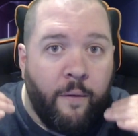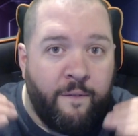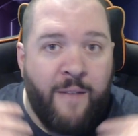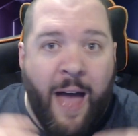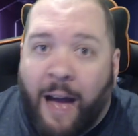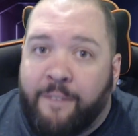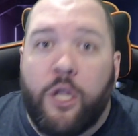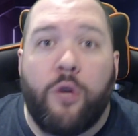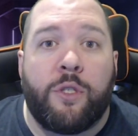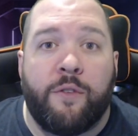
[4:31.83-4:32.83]

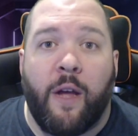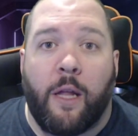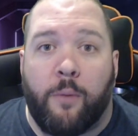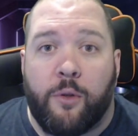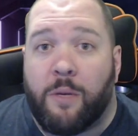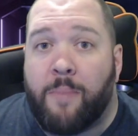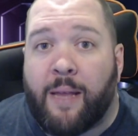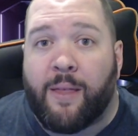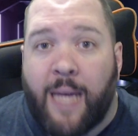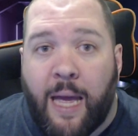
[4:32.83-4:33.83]
avenues available to
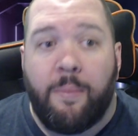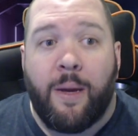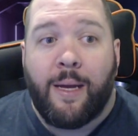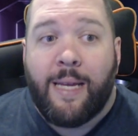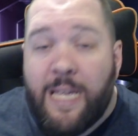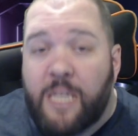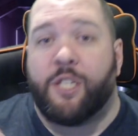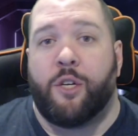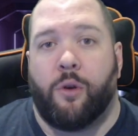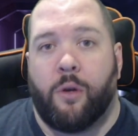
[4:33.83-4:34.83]
make the game
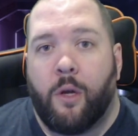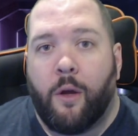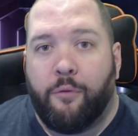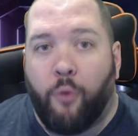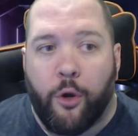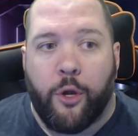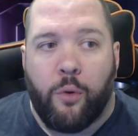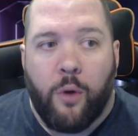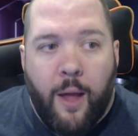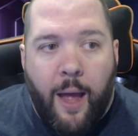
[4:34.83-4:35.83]
easier for you.
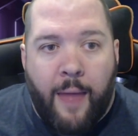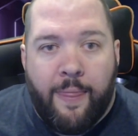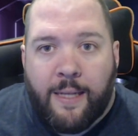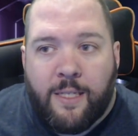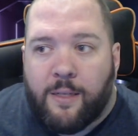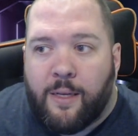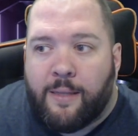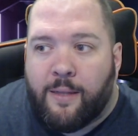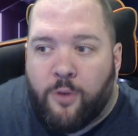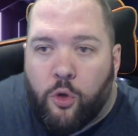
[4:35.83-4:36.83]
And that's
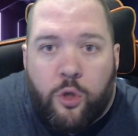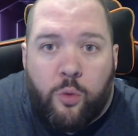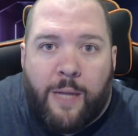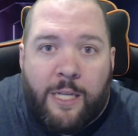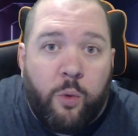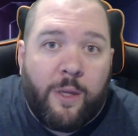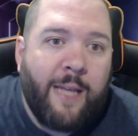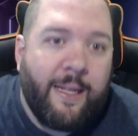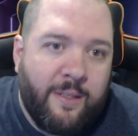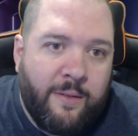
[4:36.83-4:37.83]
it. That's what
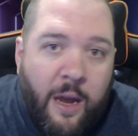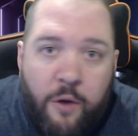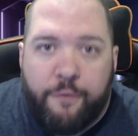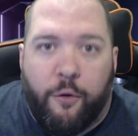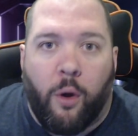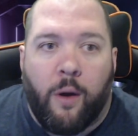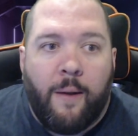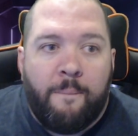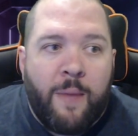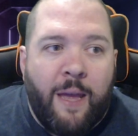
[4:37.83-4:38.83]
that's there for.
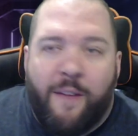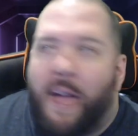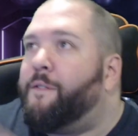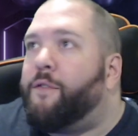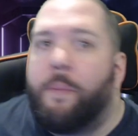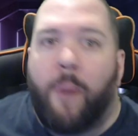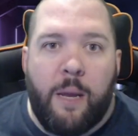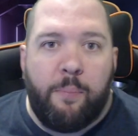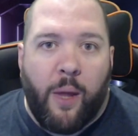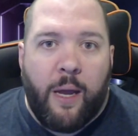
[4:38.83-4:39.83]
If
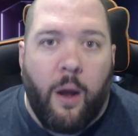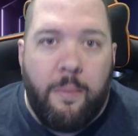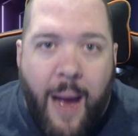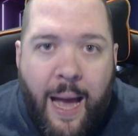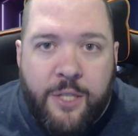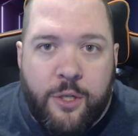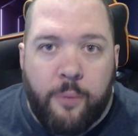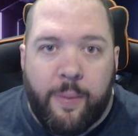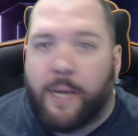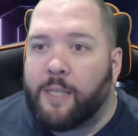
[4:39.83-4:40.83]
everybody played on Master
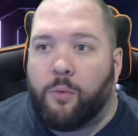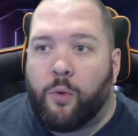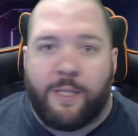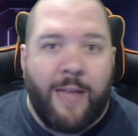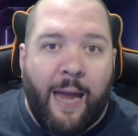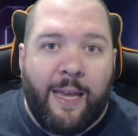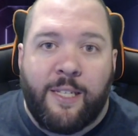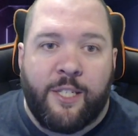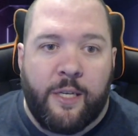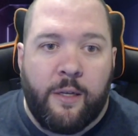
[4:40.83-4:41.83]
because it was that
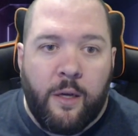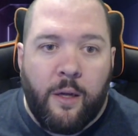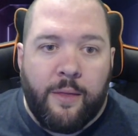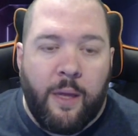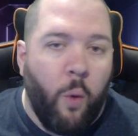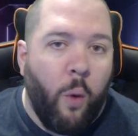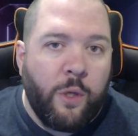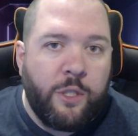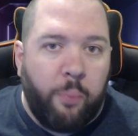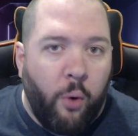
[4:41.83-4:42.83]
easy, then what
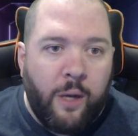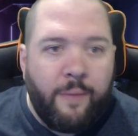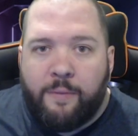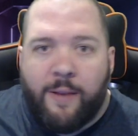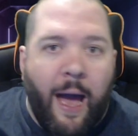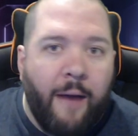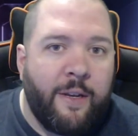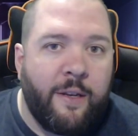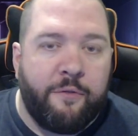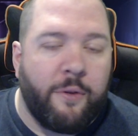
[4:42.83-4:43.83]
was the point of even
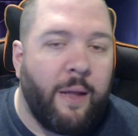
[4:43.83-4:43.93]
having different